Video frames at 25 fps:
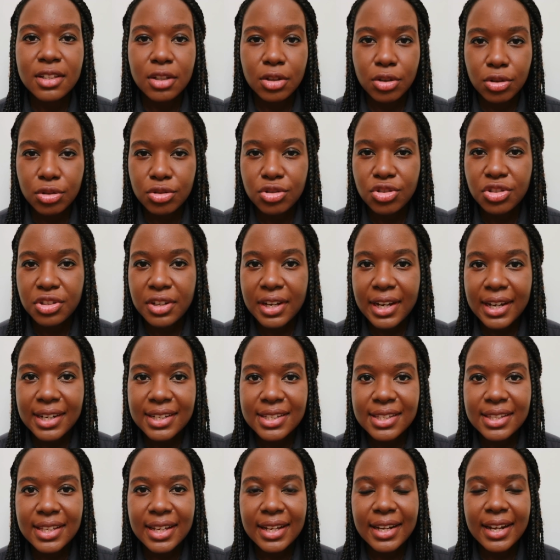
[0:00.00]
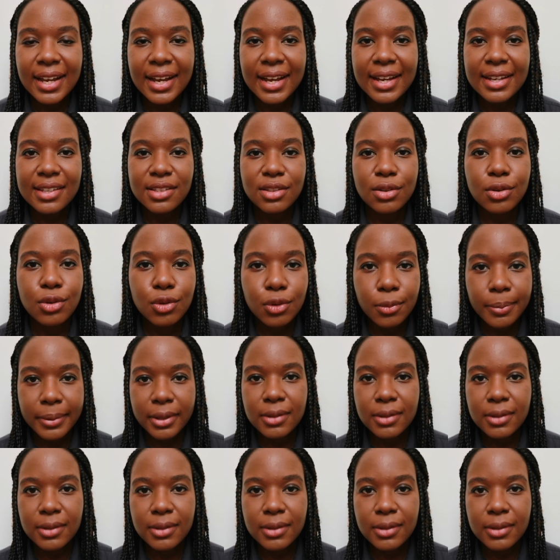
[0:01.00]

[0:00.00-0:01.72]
a contract that has all